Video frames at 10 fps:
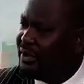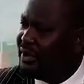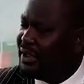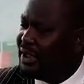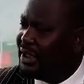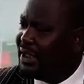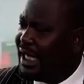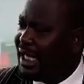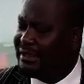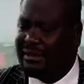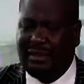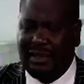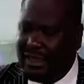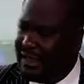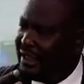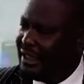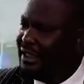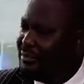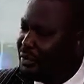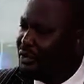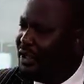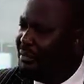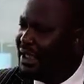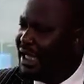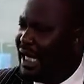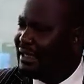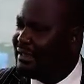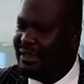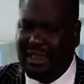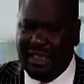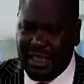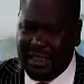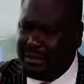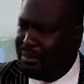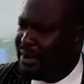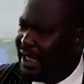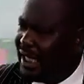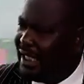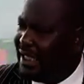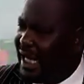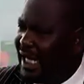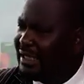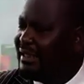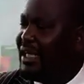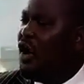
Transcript: act, there is procurement act, there is PPRA act.